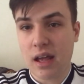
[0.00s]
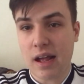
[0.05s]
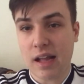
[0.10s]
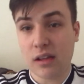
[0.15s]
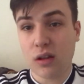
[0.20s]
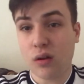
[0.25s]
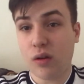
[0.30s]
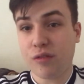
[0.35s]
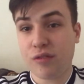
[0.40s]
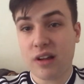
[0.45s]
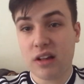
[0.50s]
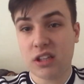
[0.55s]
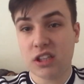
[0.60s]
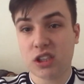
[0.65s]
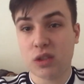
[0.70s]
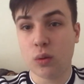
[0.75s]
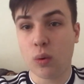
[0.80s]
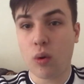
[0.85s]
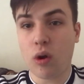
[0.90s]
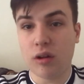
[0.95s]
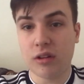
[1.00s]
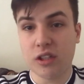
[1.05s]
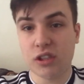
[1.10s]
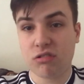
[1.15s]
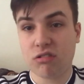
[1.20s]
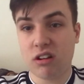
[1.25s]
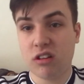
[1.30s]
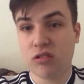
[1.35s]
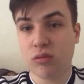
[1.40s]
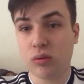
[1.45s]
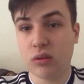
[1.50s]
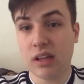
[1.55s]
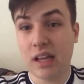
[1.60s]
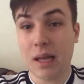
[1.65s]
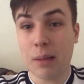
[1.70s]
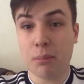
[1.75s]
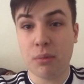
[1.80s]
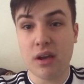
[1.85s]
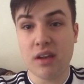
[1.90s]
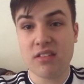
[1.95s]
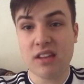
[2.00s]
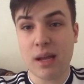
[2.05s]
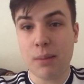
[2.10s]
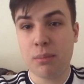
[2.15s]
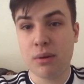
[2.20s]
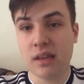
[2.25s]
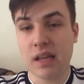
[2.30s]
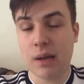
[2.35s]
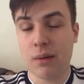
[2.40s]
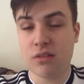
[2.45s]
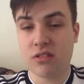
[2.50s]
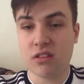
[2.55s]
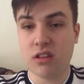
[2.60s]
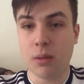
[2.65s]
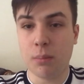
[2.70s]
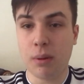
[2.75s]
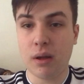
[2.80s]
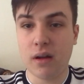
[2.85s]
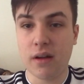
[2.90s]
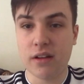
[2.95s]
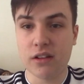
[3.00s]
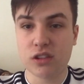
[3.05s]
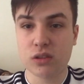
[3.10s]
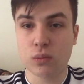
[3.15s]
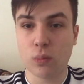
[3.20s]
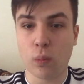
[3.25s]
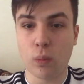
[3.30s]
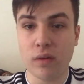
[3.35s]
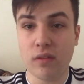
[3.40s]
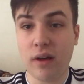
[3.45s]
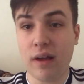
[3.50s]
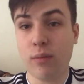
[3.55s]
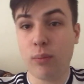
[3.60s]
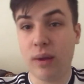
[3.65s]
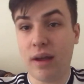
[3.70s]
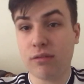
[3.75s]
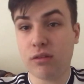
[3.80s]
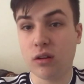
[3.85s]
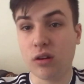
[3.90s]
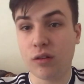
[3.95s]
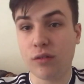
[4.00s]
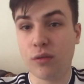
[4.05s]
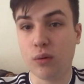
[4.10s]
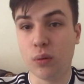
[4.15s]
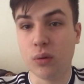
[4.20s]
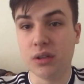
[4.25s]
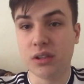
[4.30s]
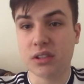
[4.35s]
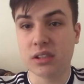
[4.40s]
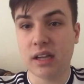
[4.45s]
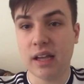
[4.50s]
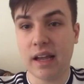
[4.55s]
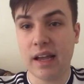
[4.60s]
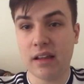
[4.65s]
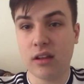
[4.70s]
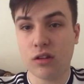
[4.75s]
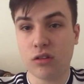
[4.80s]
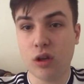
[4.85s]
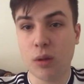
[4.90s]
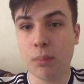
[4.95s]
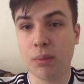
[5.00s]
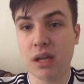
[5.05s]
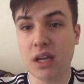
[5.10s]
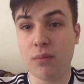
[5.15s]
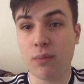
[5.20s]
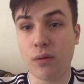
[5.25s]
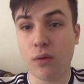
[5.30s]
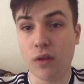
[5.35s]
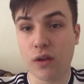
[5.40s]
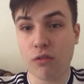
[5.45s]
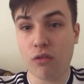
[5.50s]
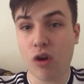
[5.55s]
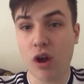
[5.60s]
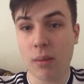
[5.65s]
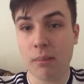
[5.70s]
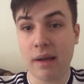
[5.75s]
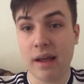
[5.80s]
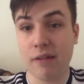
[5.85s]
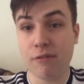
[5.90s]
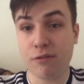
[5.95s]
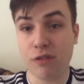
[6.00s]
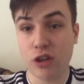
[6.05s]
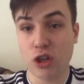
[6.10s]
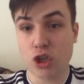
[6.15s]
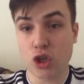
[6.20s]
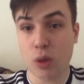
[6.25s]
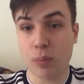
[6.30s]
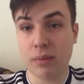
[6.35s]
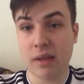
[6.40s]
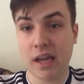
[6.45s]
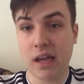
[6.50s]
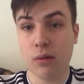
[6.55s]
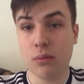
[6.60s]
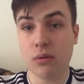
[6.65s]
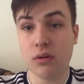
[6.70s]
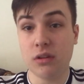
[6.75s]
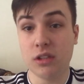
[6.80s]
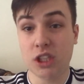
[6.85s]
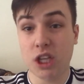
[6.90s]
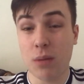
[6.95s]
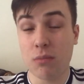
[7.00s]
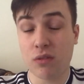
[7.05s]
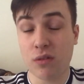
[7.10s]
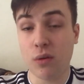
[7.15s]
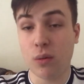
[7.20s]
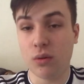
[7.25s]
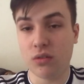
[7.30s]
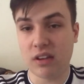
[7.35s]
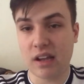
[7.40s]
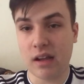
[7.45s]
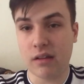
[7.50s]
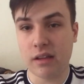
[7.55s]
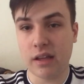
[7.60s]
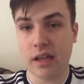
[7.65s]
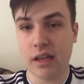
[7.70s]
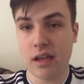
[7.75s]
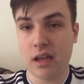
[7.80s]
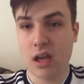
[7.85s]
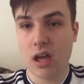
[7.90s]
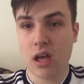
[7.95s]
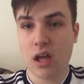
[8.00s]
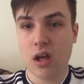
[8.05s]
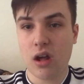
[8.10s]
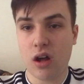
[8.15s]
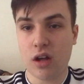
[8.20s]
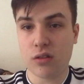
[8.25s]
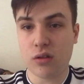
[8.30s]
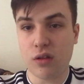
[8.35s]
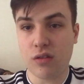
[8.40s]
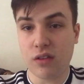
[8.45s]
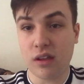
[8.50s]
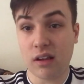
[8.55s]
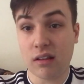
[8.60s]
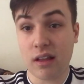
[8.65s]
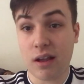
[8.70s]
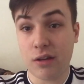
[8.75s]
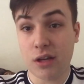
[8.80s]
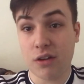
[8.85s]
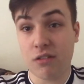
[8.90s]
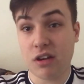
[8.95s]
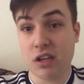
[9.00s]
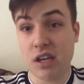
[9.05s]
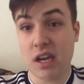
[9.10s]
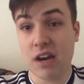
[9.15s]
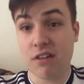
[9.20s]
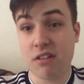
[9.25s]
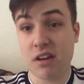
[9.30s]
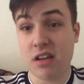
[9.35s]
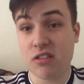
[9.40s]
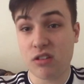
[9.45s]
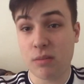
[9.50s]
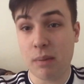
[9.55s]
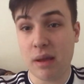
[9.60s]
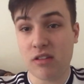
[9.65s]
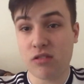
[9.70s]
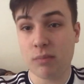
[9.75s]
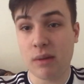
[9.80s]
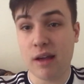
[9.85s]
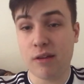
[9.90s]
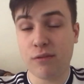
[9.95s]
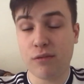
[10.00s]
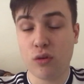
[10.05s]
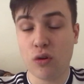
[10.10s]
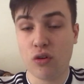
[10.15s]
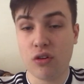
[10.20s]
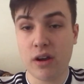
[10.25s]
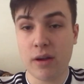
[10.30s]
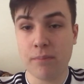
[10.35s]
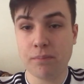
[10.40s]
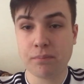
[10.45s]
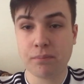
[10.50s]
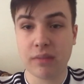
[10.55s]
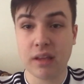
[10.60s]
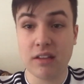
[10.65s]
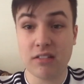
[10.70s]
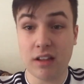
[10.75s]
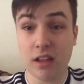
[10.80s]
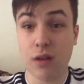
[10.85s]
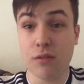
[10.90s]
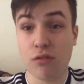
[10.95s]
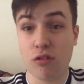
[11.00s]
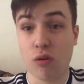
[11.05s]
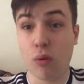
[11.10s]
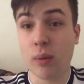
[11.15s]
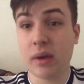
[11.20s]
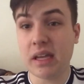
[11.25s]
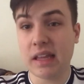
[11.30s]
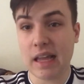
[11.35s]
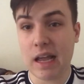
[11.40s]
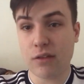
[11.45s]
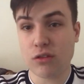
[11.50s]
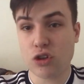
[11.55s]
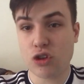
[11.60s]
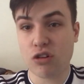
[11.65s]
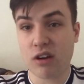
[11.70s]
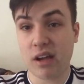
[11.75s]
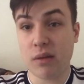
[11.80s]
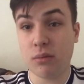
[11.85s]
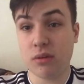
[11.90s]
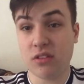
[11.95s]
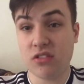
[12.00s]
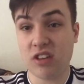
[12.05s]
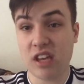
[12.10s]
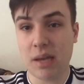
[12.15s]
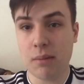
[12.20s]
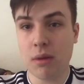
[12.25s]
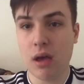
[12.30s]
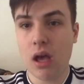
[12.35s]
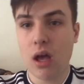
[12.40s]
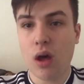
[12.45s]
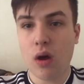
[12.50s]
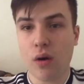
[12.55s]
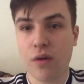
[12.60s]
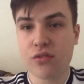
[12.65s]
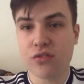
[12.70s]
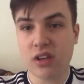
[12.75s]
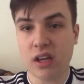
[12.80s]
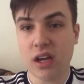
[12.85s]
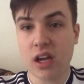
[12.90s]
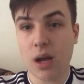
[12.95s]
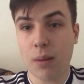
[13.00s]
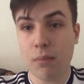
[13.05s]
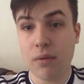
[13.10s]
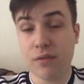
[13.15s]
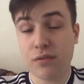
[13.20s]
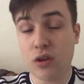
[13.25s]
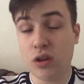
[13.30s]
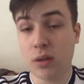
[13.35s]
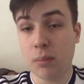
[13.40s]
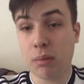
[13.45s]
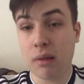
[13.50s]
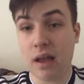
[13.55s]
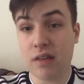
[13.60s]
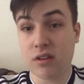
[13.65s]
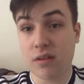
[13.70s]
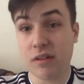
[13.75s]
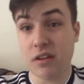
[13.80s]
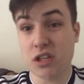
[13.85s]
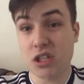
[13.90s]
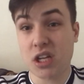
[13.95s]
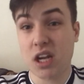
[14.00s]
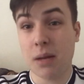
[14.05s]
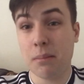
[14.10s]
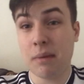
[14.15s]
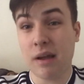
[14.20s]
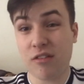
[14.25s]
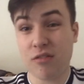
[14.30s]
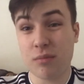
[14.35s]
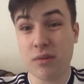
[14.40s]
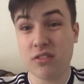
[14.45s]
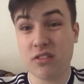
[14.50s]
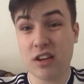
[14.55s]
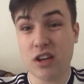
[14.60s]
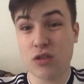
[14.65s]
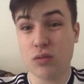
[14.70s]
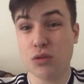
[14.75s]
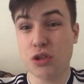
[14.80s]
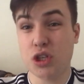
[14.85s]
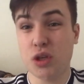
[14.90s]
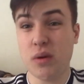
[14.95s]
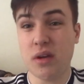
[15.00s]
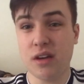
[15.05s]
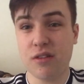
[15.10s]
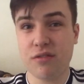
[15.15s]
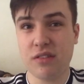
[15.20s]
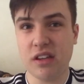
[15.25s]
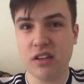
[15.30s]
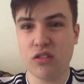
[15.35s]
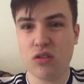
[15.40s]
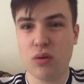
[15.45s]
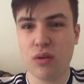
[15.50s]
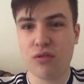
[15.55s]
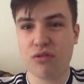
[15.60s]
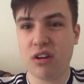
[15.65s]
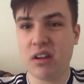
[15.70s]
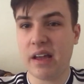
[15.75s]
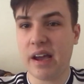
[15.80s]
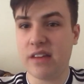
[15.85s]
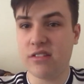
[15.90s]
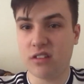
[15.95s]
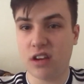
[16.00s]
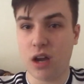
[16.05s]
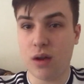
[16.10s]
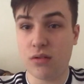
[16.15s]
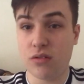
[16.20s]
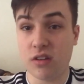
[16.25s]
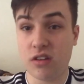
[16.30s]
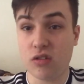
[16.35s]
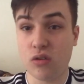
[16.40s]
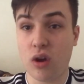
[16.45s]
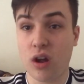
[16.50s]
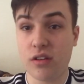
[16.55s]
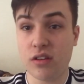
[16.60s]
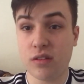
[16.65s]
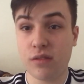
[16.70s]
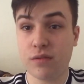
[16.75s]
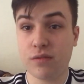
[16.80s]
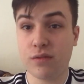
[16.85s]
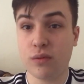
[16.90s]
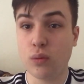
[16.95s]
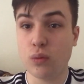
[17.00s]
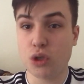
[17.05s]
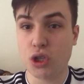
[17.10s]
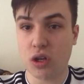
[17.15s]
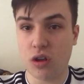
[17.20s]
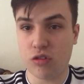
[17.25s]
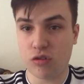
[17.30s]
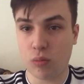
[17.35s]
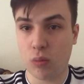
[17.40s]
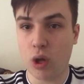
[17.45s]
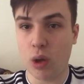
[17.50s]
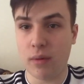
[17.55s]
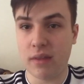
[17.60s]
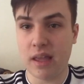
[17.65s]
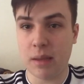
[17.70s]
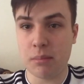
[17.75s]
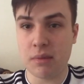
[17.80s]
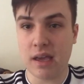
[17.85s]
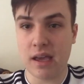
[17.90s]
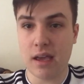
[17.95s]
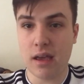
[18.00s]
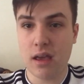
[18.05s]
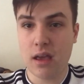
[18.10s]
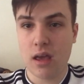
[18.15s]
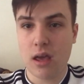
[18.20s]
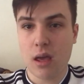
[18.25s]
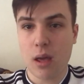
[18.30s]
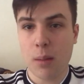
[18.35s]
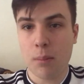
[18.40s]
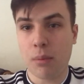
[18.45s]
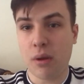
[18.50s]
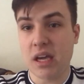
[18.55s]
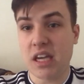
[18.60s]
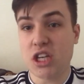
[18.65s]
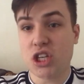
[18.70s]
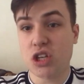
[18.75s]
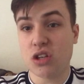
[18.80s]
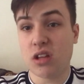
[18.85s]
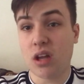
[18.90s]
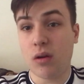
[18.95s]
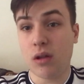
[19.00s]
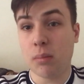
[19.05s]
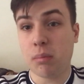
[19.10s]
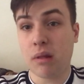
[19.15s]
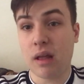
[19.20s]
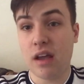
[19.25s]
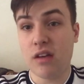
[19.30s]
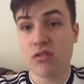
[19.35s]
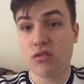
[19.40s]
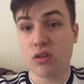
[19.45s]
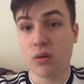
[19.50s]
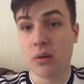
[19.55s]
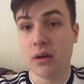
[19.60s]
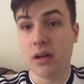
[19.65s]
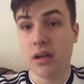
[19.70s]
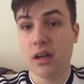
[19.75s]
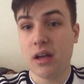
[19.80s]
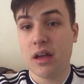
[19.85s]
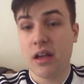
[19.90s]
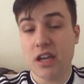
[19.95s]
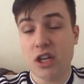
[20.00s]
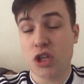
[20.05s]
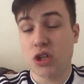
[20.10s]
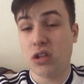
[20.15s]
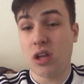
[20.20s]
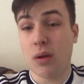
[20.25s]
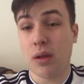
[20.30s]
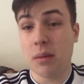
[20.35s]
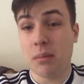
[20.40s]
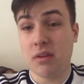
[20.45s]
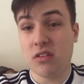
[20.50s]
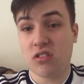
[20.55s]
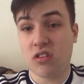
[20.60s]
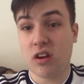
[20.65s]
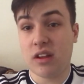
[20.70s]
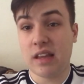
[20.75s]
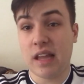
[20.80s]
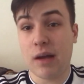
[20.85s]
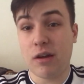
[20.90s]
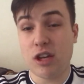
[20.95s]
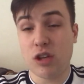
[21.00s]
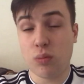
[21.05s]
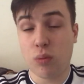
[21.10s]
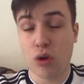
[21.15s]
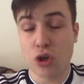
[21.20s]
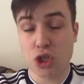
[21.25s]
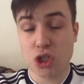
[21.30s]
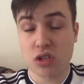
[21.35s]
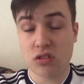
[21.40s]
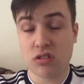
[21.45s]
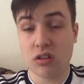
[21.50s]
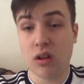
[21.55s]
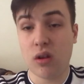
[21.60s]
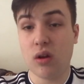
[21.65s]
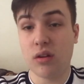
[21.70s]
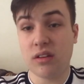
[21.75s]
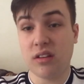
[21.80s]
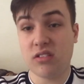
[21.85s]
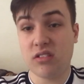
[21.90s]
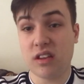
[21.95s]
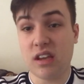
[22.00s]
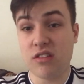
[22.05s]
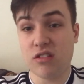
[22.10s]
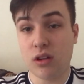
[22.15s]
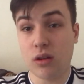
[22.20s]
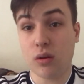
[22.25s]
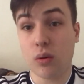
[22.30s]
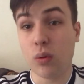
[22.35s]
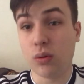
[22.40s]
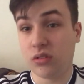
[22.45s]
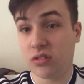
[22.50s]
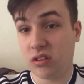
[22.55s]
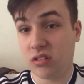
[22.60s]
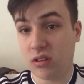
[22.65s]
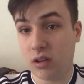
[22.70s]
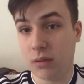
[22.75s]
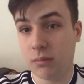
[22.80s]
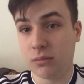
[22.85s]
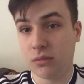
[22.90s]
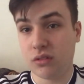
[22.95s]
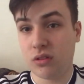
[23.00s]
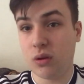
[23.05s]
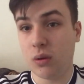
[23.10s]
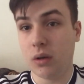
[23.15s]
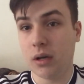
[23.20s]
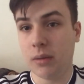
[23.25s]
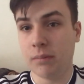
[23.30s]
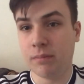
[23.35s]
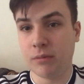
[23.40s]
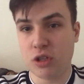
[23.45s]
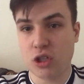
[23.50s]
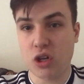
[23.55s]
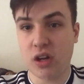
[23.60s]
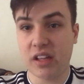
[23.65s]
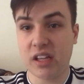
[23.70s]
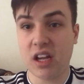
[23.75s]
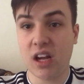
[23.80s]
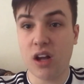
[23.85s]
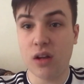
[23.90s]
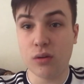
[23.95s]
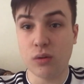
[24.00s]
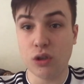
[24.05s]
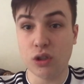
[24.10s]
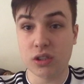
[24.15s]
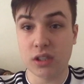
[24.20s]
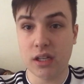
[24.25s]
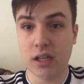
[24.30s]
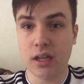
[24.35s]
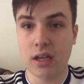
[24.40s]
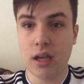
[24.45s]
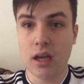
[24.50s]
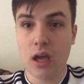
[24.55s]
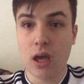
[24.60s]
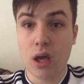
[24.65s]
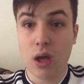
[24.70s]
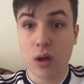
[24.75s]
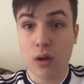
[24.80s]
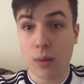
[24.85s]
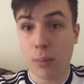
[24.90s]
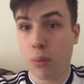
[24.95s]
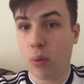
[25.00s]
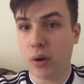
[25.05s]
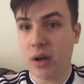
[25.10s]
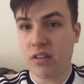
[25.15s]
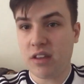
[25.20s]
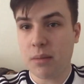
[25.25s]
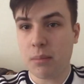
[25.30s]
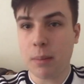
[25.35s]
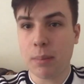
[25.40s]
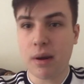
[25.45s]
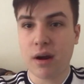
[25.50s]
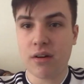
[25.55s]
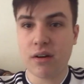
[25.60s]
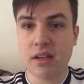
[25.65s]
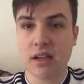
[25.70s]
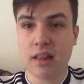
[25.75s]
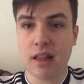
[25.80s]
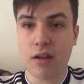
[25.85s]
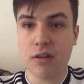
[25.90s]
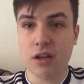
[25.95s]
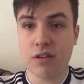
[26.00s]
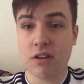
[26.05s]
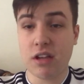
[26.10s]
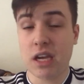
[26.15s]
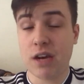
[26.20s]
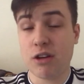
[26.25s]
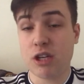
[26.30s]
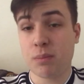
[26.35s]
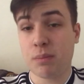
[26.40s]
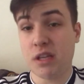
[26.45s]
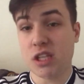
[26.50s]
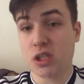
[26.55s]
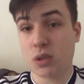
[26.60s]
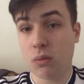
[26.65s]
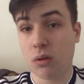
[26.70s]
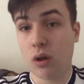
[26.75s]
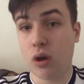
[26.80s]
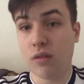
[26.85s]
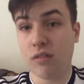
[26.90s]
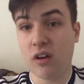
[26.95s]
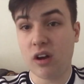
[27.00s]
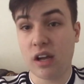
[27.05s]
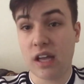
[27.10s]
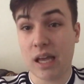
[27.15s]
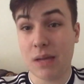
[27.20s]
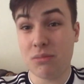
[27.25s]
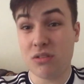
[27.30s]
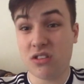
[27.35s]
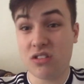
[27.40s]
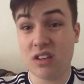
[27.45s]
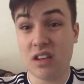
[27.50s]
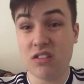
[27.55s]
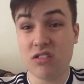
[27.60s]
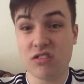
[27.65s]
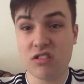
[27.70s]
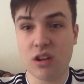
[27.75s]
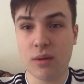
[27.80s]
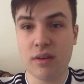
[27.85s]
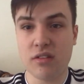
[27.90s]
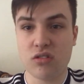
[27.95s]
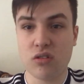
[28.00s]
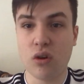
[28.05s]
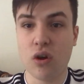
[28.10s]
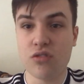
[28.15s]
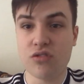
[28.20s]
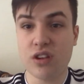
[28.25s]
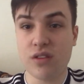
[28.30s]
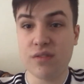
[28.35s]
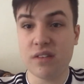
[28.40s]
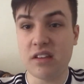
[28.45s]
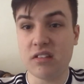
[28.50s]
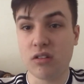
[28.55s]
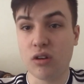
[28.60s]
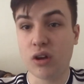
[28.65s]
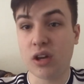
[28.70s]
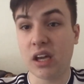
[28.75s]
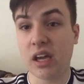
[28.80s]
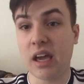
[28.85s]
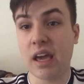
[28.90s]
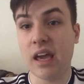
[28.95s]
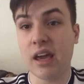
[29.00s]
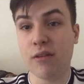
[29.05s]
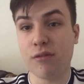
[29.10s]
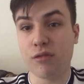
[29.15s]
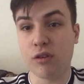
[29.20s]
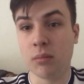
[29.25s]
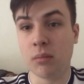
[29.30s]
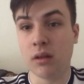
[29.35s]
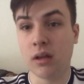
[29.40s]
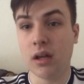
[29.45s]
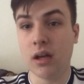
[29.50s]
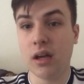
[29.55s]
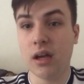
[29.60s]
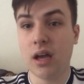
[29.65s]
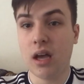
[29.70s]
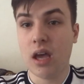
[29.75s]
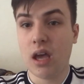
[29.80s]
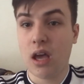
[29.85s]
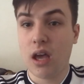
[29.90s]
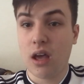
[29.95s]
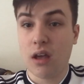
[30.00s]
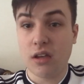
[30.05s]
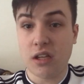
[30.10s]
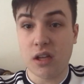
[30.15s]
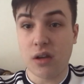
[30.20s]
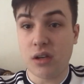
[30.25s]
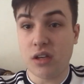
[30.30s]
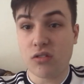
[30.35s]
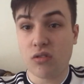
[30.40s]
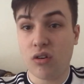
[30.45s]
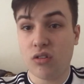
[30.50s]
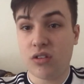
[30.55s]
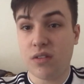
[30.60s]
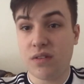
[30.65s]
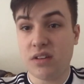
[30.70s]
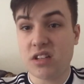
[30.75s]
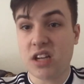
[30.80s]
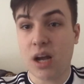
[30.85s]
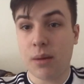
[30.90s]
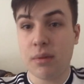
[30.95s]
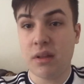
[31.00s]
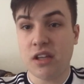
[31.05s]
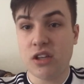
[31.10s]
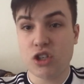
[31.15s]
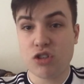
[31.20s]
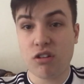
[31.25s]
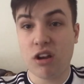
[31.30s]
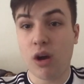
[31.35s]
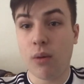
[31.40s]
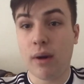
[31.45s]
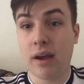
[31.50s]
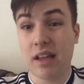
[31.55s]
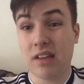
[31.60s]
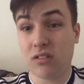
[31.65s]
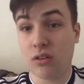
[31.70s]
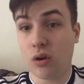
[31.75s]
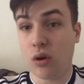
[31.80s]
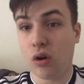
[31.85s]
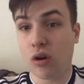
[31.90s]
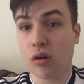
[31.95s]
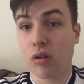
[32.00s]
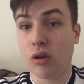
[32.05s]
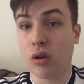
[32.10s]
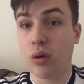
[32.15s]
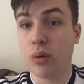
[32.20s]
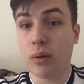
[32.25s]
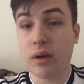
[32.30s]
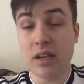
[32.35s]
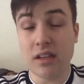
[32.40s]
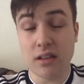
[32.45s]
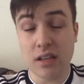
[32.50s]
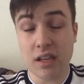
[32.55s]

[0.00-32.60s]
And a lot of fans are still quite disgruntled at that, but it's happened now, it's in the past. We have to look forward, and I do believe we've got the right man for the job now. In terms of who was out there, I do think Claudio Ranieri is the best man for it. He's had over a week now to train with the team. Obviously, a few of the players have only just come back from international duty, I think 2 or 3 days ago, so he's not had the full chance to work with them yet, but he should know the players who are, he should know them inside and out. He's watched us a lot this season, according to Shahid Khan, who's appointed him. Apparently, Claudio Ranieri's been to a lot of our games this season, so it's not as if he's looking at it from the... You know, it's not as if he's coming in straight away and hasn't got a clue.